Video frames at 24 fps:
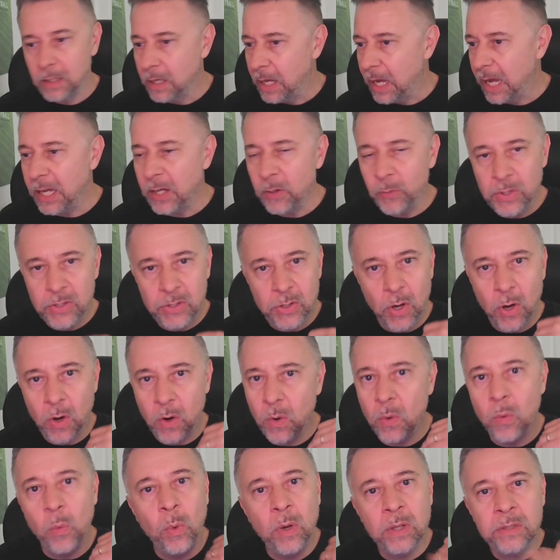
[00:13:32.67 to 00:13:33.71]
I always
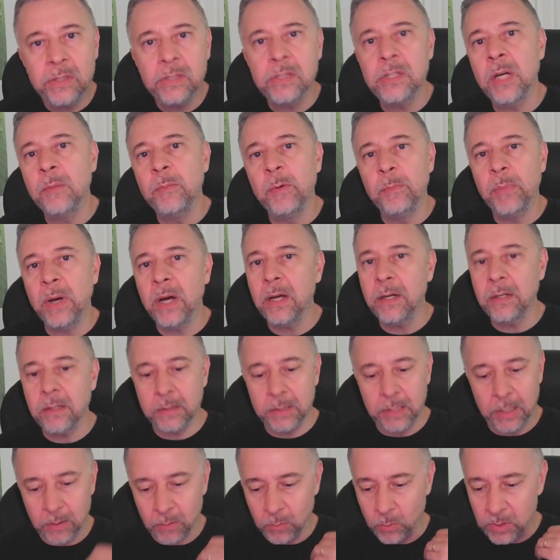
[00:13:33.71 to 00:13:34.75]
go one step above,
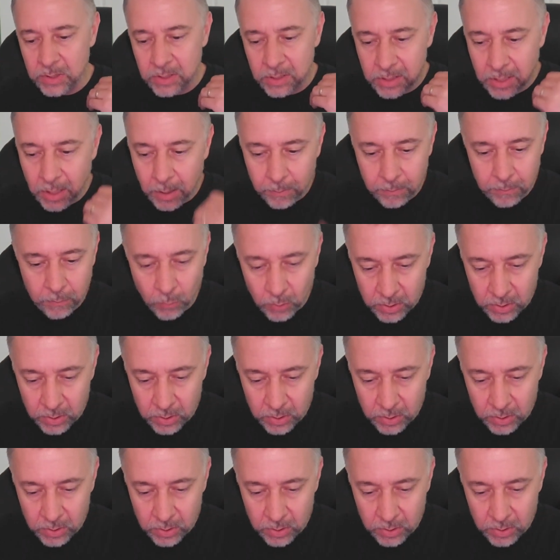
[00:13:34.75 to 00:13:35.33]
one step